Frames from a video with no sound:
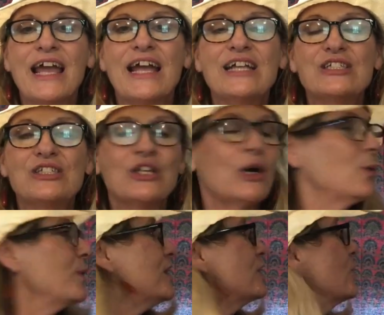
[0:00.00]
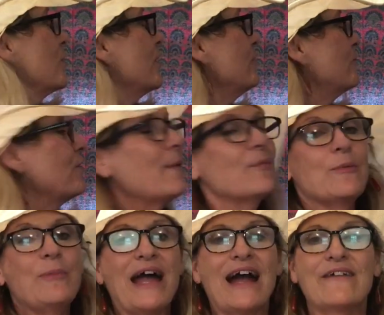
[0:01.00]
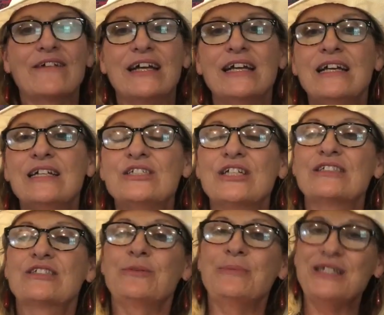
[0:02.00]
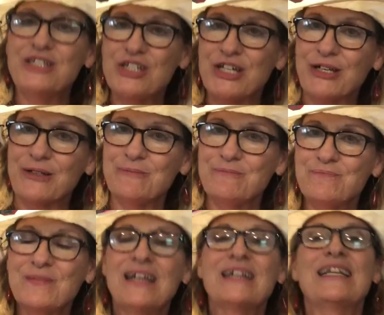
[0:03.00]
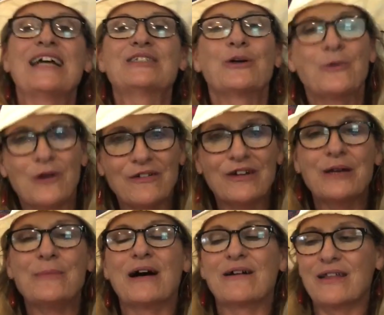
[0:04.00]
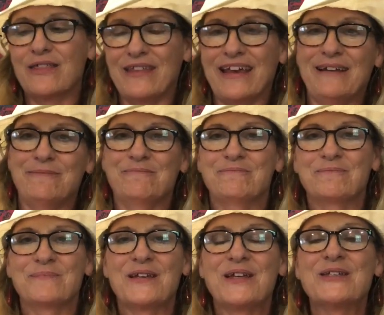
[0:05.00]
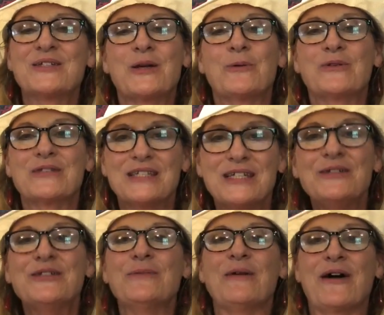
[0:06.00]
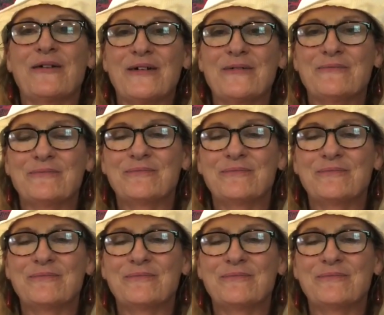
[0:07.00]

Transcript: And so we learn from the parrot just to be chill not to worry about a thing. So we'll see you tomorrow.